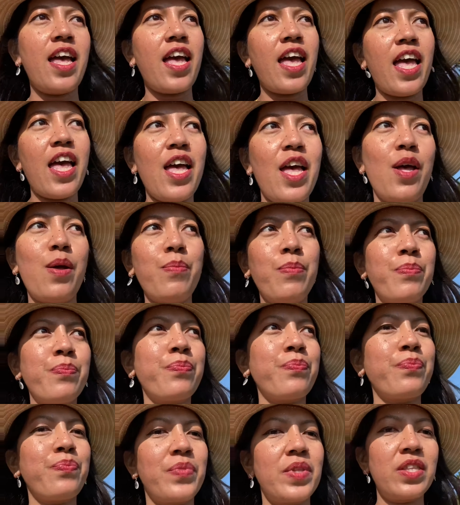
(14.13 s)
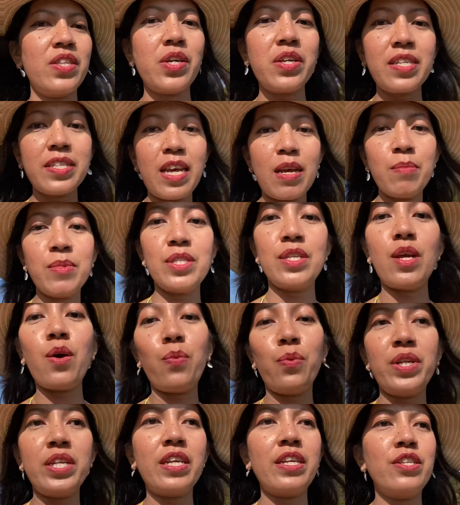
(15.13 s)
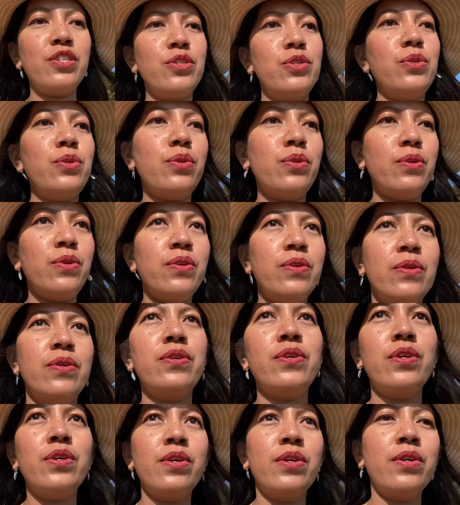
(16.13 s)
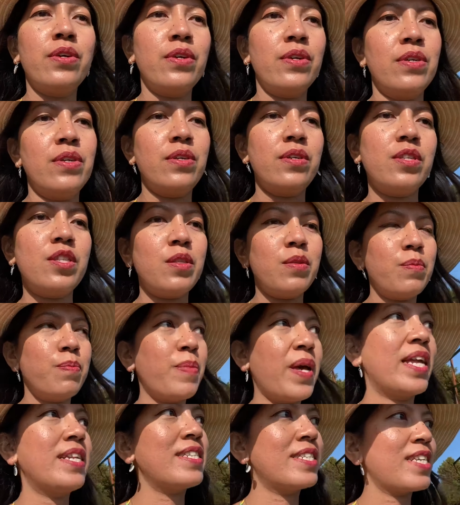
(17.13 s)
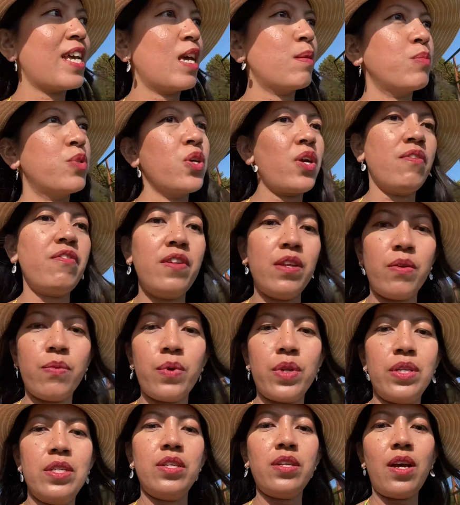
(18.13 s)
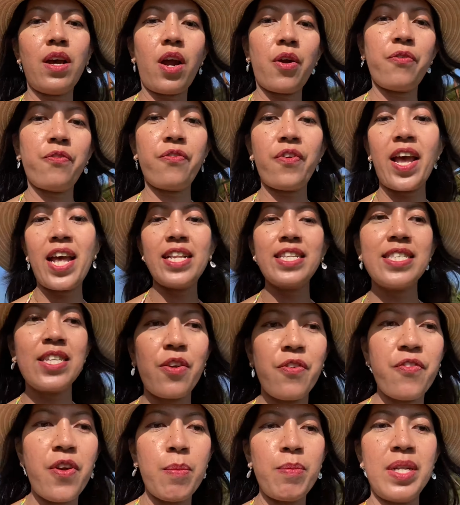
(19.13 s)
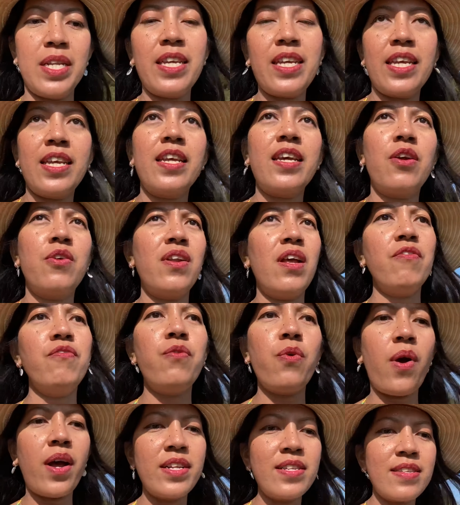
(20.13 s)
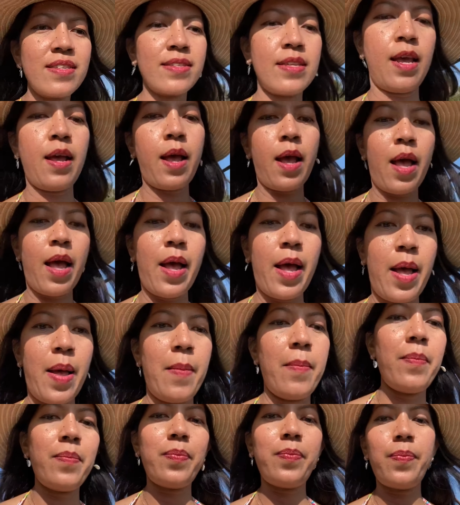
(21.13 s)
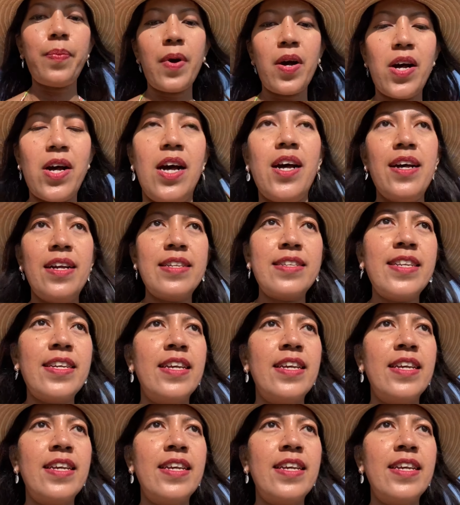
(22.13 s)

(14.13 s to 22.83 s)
um, there are times that we need to spend time traveling with our friends, our family, our loved ones but